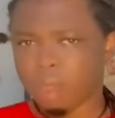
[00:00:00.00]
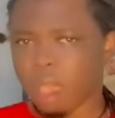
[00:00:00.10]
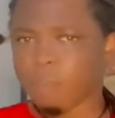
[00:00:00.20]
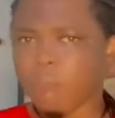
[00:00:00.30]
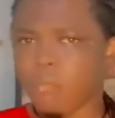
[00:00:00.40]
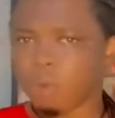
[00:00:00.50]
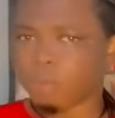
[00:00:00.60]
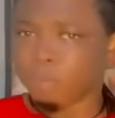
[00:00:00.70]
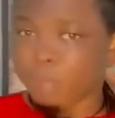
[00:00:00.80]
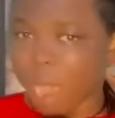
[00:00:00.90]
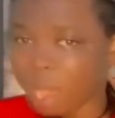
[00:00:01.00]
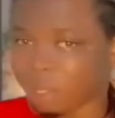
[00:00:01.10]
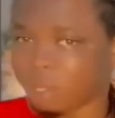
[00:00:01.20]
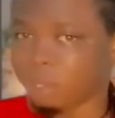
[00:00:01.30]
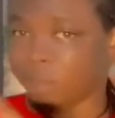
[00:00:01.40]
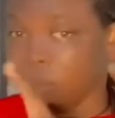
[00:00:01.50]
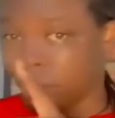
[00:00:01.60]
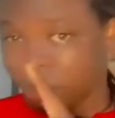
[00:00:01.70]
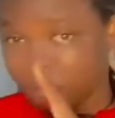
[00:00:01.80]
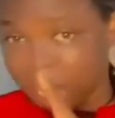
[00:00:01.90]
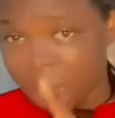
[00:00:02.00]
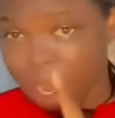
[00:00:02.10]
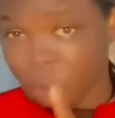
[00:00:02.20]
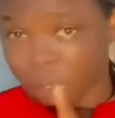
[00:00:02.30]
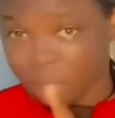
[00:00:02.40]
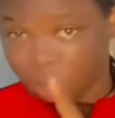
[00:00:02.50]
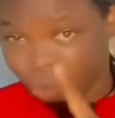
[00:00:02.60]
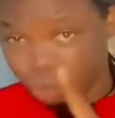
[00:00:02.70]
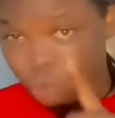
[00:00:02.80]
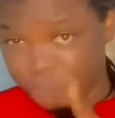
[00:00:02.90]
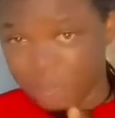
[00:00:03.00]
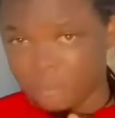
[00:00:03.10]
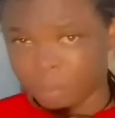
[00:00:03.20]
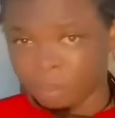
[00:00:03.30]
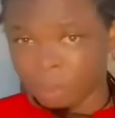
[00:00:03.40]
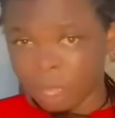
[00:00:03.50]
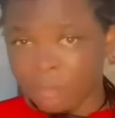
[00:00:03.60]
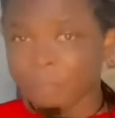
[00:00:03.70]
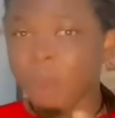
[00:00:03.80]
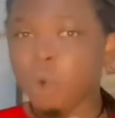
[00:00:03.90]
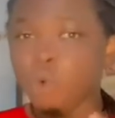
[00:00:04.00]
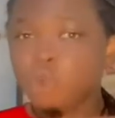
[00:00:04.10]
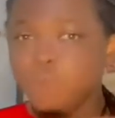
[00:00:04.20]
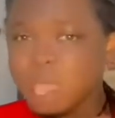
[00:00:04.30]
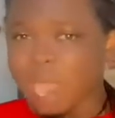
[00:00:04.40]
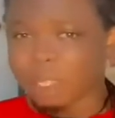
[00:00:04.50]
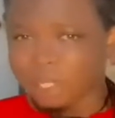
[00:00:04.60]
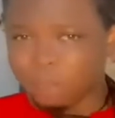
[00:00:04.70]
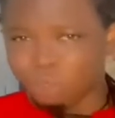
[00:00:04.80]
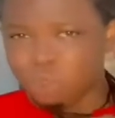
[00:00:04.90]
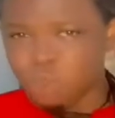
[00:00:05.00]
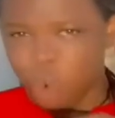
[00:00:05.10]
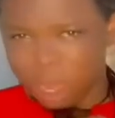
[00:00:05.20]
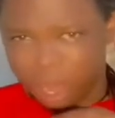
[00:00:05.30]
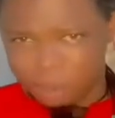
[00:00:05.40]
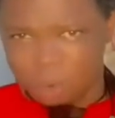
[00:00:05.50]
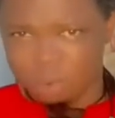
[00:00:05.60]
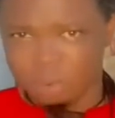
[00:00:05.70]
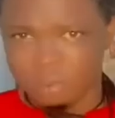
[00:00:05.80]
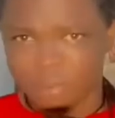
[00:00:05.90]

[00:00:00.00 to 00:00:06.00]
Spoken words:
about past the uncle was a two be, but we answer to one among.